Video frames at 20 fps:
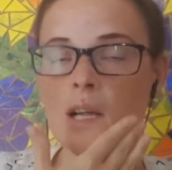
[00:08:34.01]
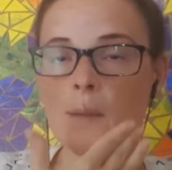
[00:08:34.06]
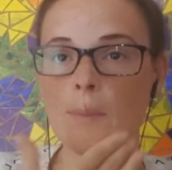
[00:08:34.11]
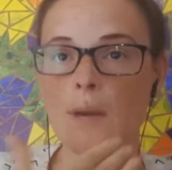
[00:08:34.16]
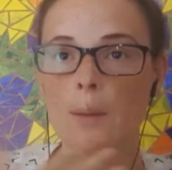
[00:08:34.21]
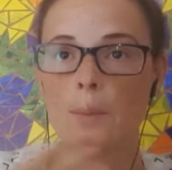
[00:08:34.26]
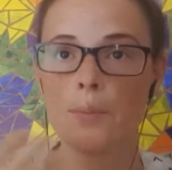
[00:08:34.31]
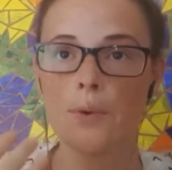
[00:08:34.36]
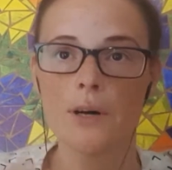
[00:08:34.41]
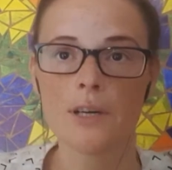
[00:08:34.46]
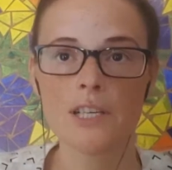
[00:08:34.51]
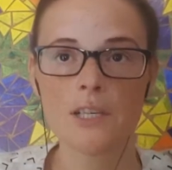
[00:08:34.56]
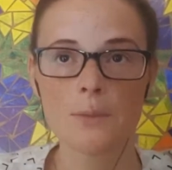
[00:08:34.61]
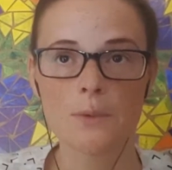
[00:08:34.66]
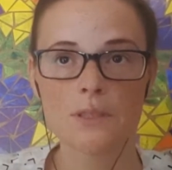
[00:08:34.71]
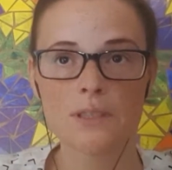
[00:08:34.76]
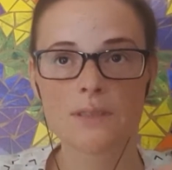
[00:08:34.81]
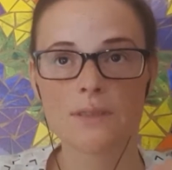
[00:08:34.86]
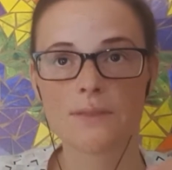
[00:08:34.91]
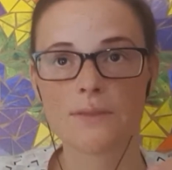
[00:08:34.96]
my body
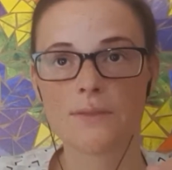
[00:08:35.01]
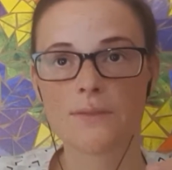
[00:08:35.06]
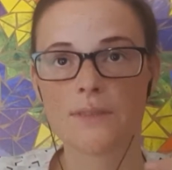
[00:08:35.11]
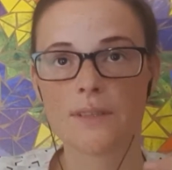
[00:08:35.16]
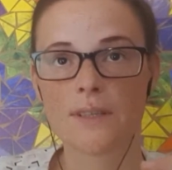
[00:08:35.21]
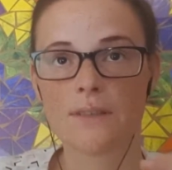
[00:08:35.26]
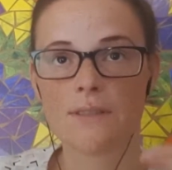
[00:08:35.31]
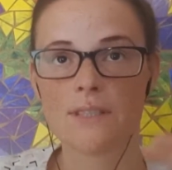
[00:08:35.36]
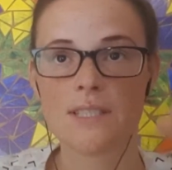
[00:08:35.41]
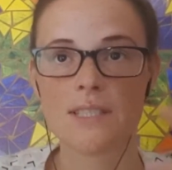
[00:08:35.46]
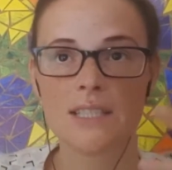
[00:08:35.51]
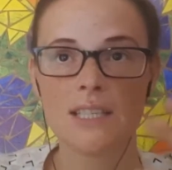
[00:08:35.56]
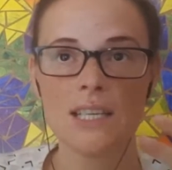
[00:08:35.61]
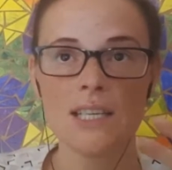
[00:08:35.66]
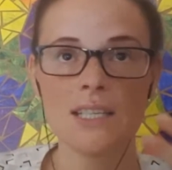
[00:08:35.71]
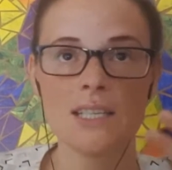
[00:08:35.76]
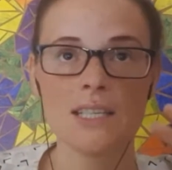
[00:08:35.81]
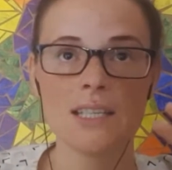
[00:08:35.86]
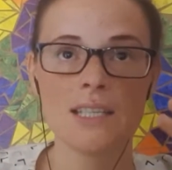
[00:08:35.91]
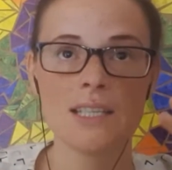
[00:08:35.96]
was very
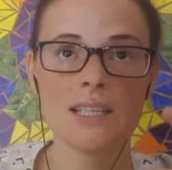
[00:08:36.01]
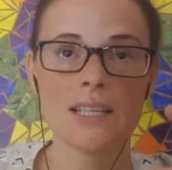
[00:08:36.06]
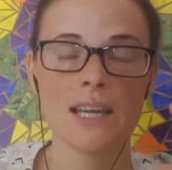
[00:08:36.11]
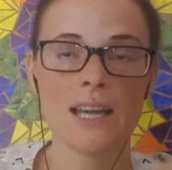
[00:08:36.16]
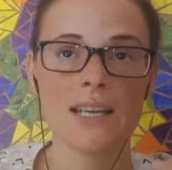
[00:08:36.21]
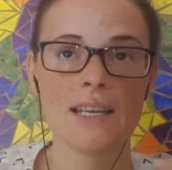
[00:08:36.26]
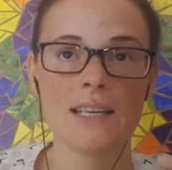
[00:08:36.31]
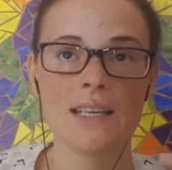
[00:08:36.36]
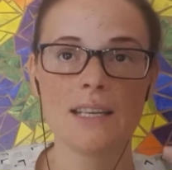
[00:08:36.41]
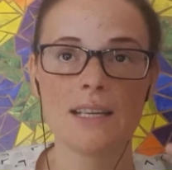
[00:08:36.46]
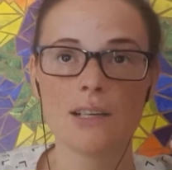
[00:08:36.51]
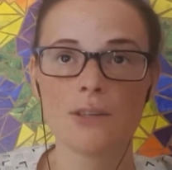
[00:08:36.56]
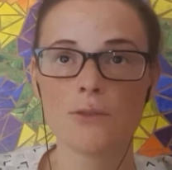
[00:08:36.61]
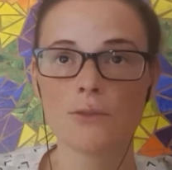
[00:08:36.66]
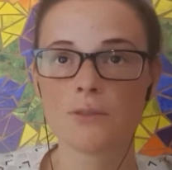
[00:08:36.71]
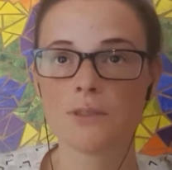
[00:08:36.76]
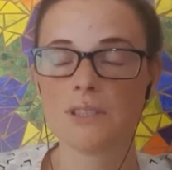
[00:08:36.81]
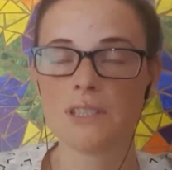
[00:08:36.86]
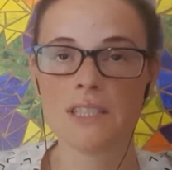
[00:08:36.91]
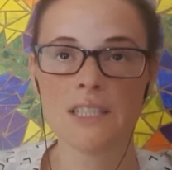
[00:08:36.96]
skinny, and I
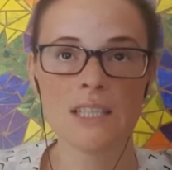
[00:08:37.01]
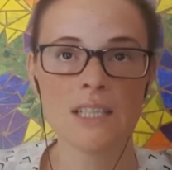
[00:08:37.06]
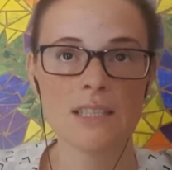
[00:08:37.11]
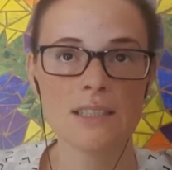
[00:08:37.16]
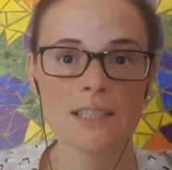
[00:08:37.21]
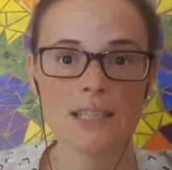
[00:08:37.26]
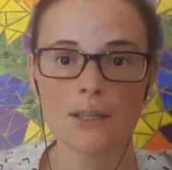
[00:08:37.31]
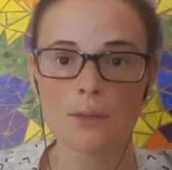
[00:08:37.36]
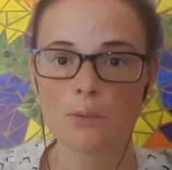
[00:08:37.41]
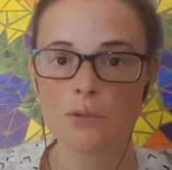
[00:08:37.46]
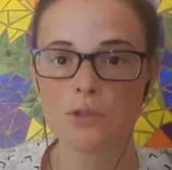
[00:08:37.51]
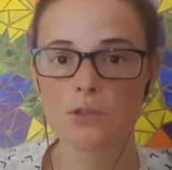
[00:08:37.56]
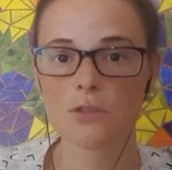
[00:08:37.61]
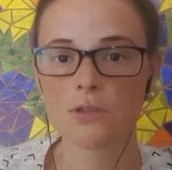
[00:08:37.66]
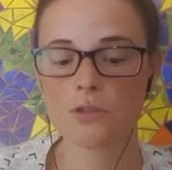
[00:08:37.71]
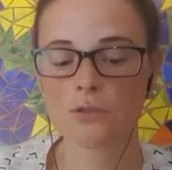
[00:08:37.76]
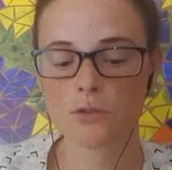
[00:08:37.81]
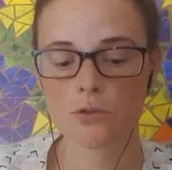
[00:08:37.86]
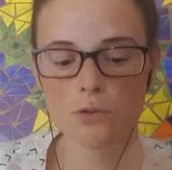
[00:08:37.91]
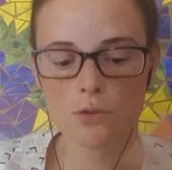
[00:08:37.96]
couldn't eat, and I
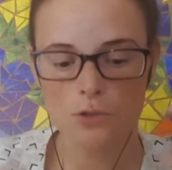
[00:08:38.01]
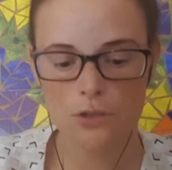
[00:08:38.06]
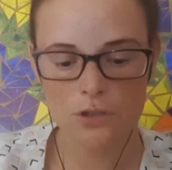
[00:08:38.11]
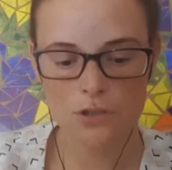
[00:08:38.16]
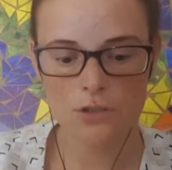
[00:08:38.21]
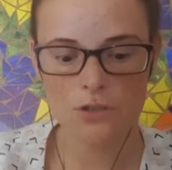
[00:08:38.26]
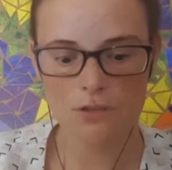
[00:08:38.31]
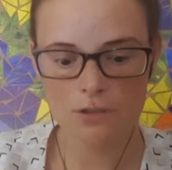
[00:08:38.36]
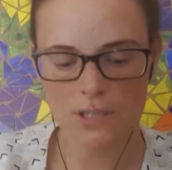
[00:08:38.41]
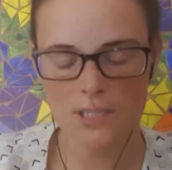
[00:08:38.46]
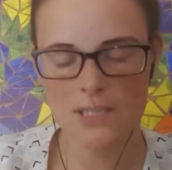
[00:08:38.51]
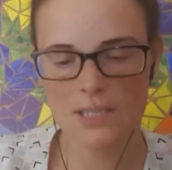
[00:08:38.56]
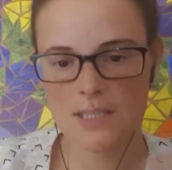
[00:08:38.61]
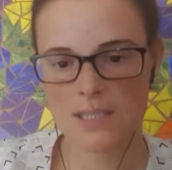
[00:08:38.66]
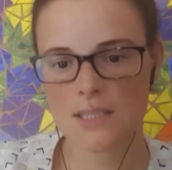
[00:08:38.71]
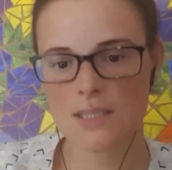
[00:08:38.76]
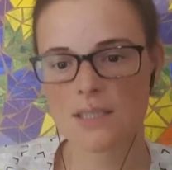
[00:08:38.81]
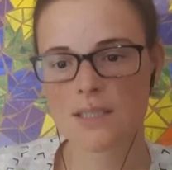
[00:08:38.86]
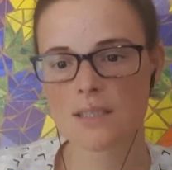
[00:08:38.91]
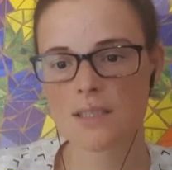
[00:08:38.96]
was so
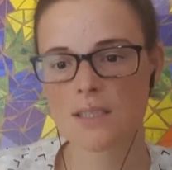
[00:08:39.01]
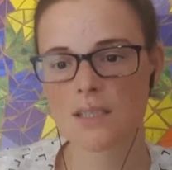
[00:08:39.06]
stressed.